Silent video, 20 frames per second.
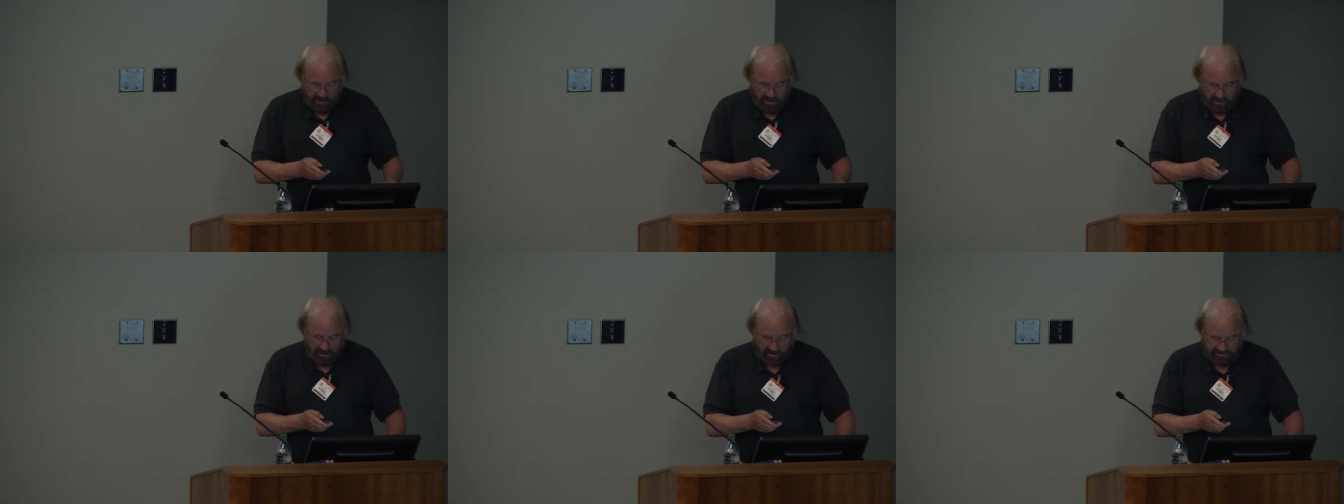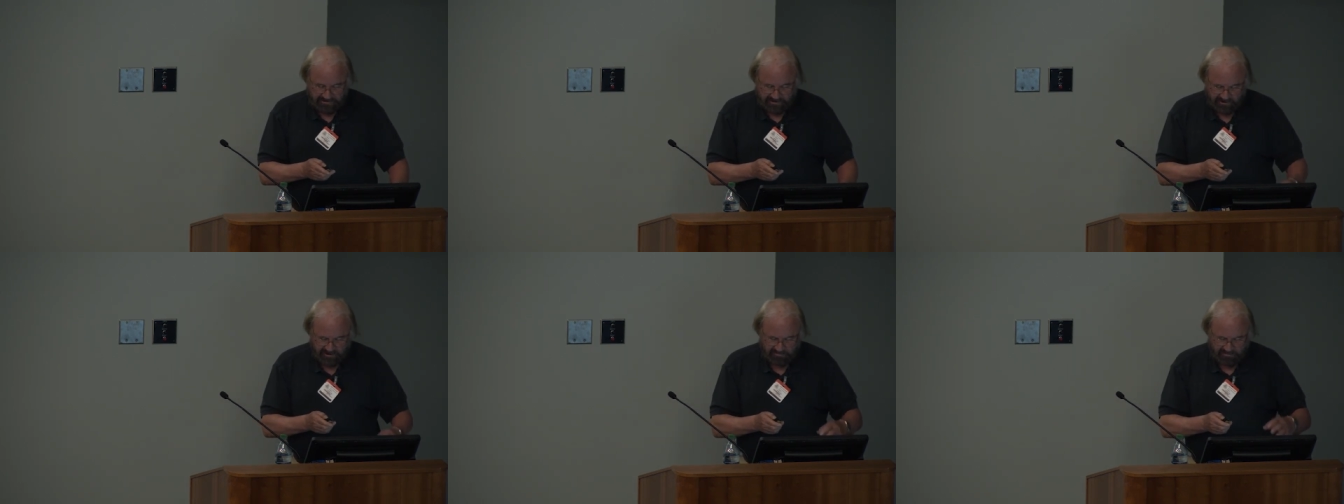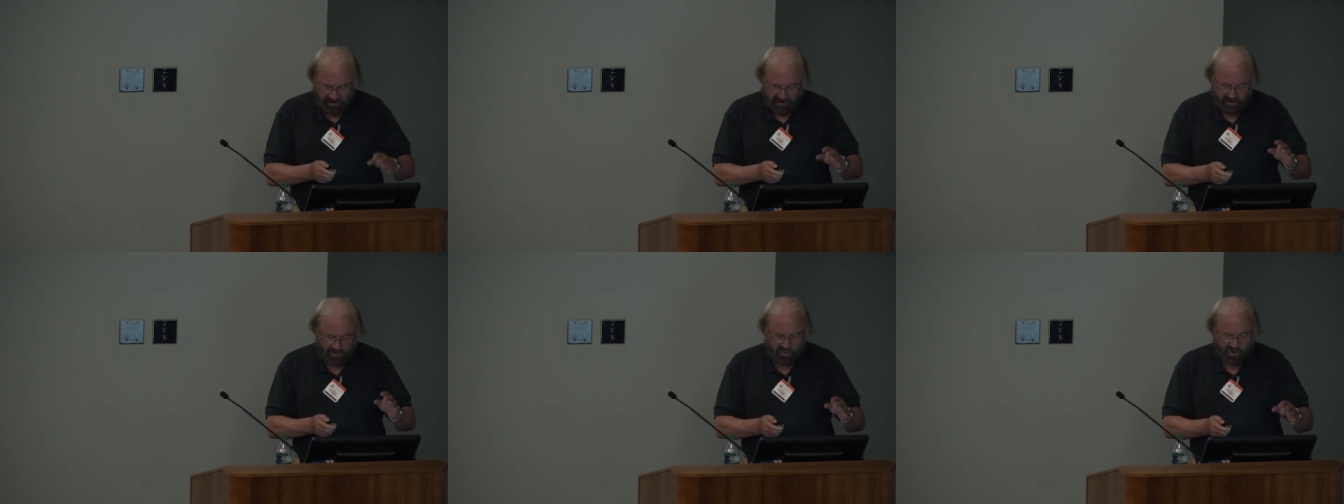Uh, so in
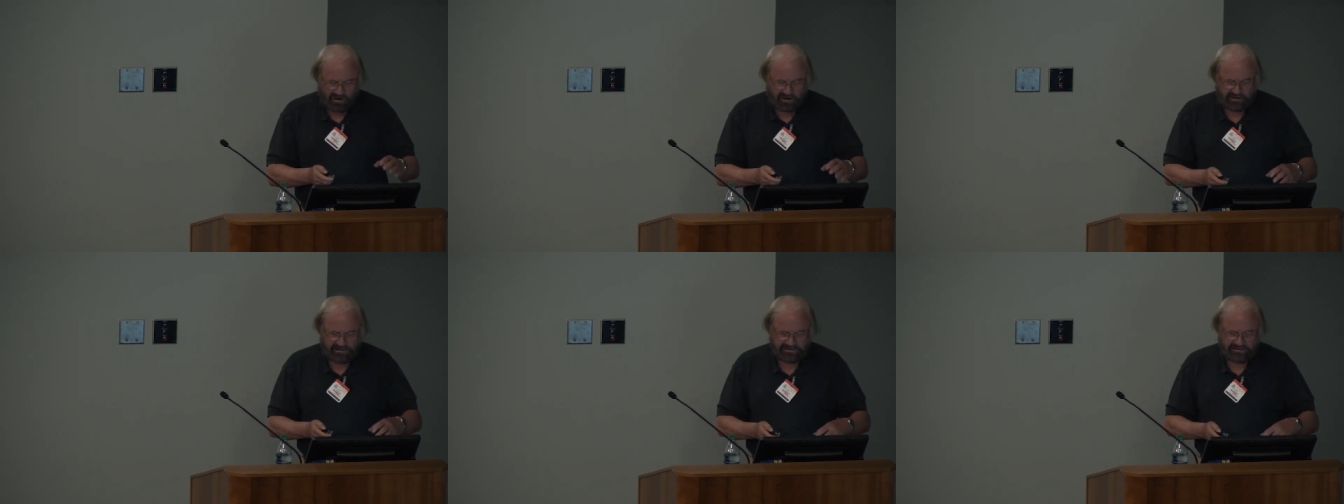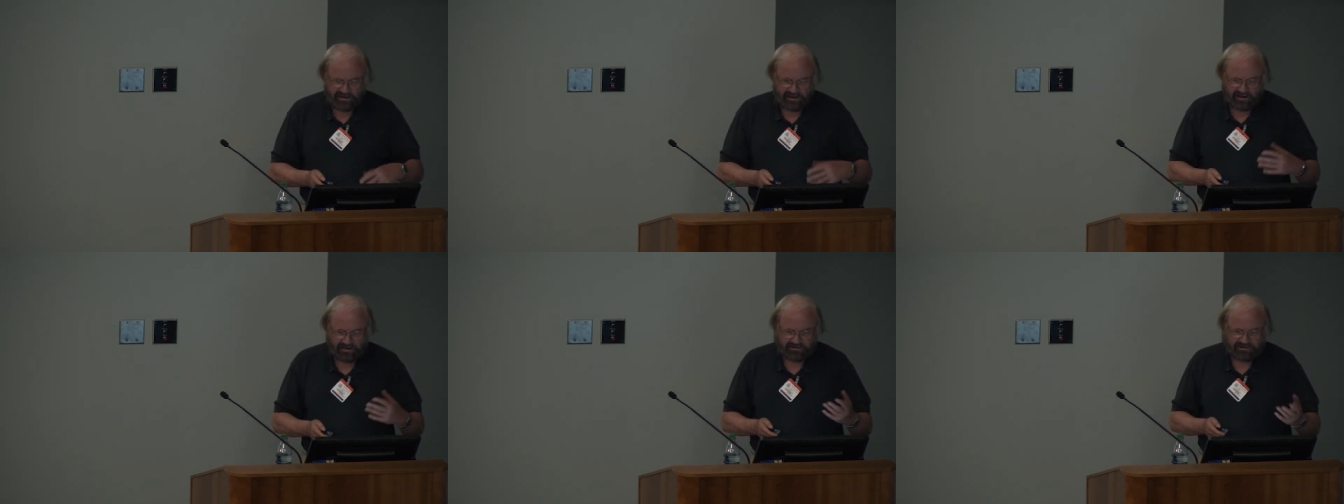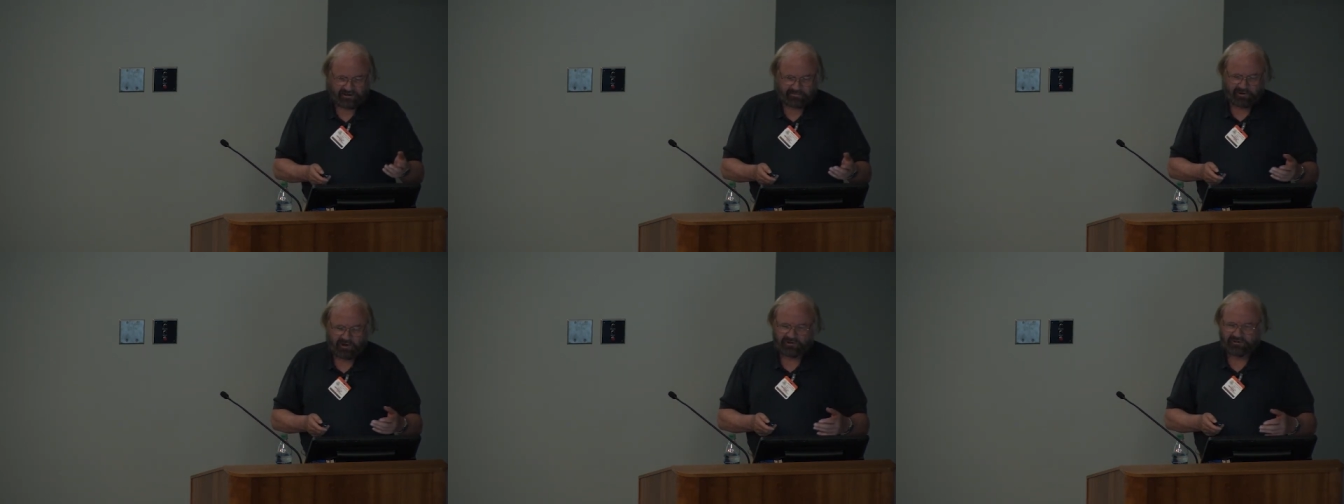many ways,
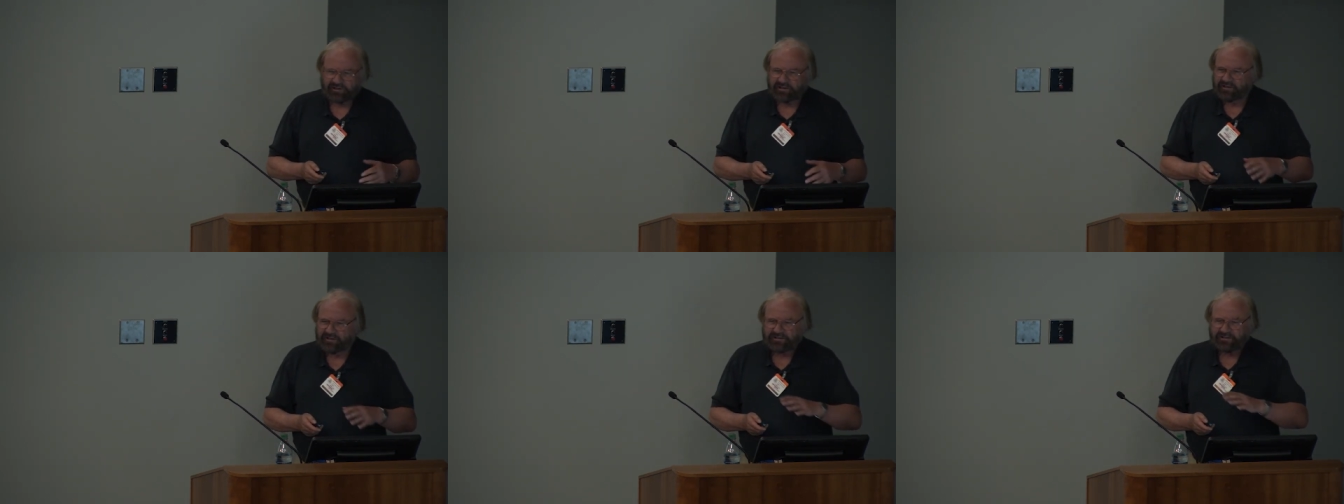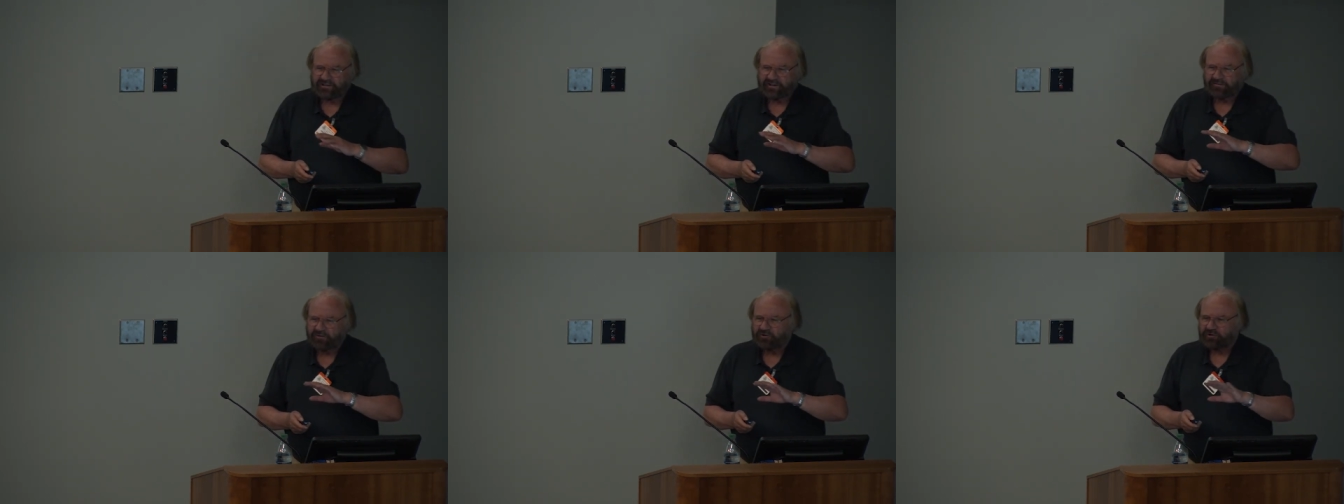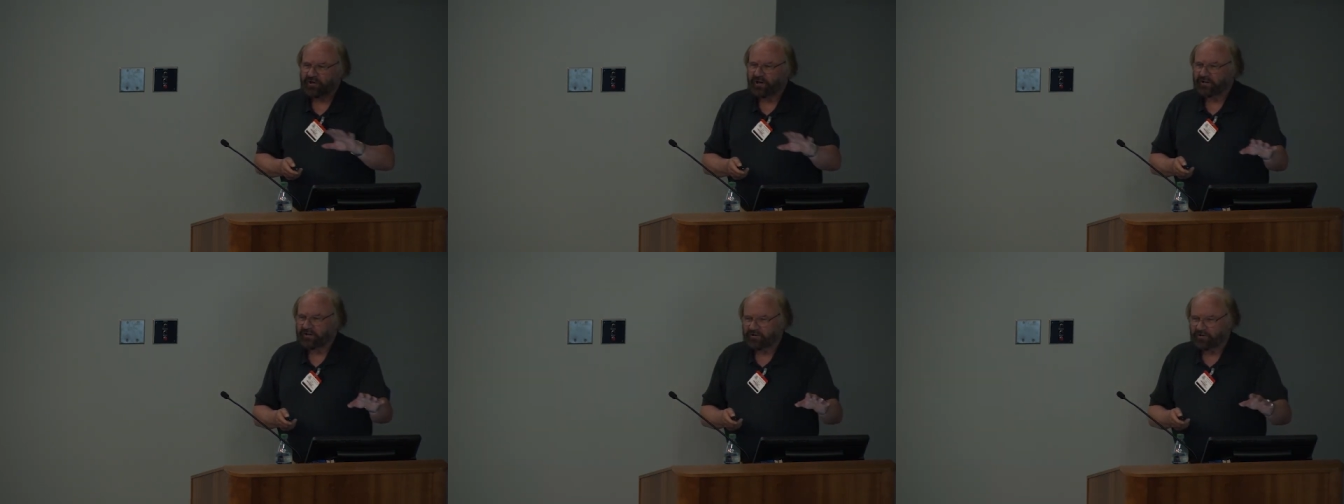TBLT uh, doesn't even
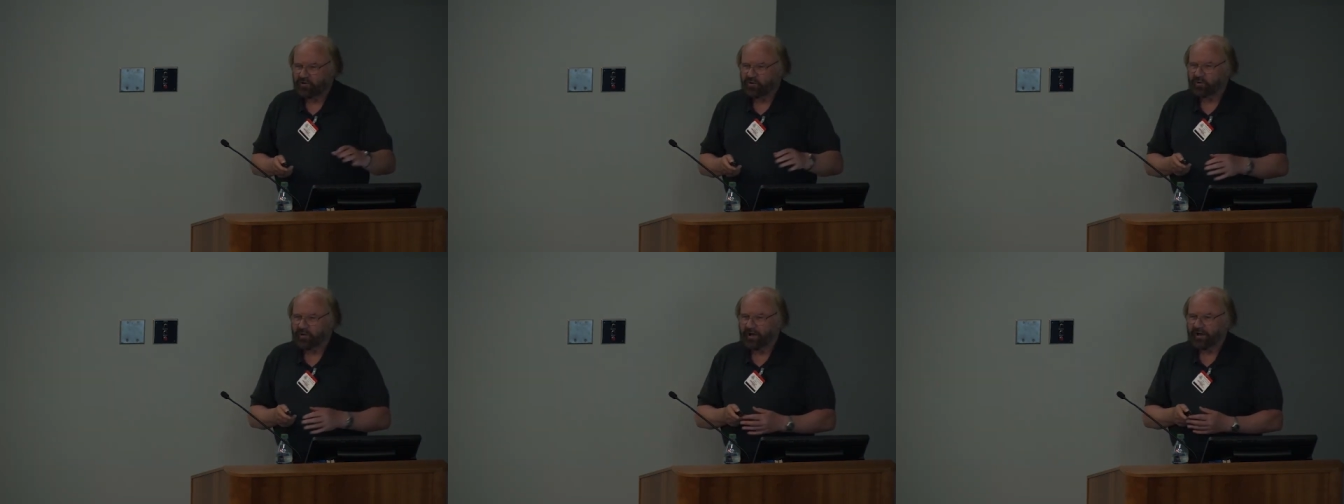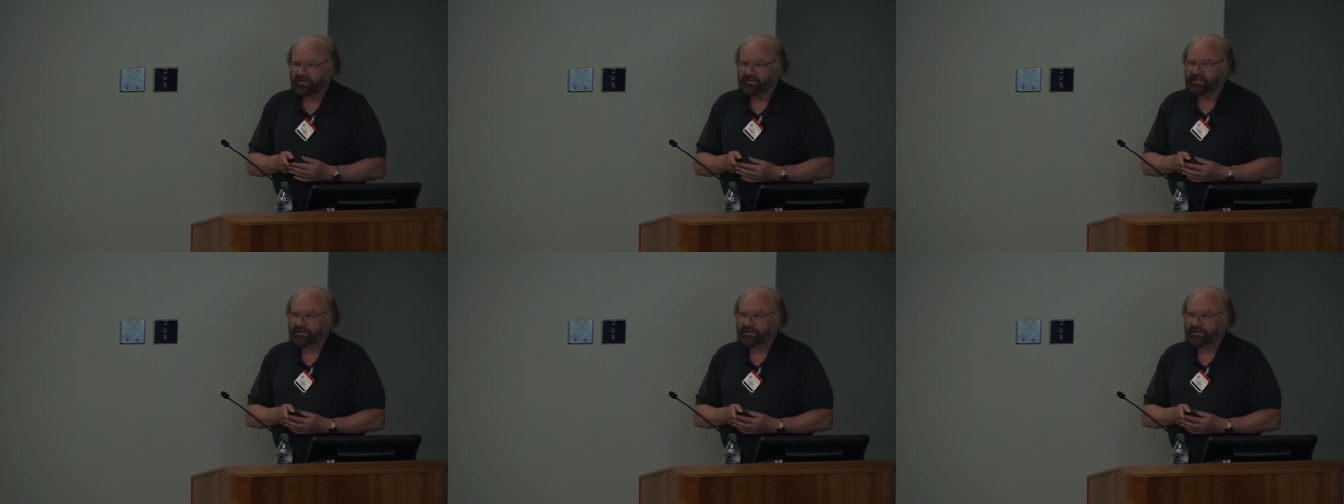try to do that.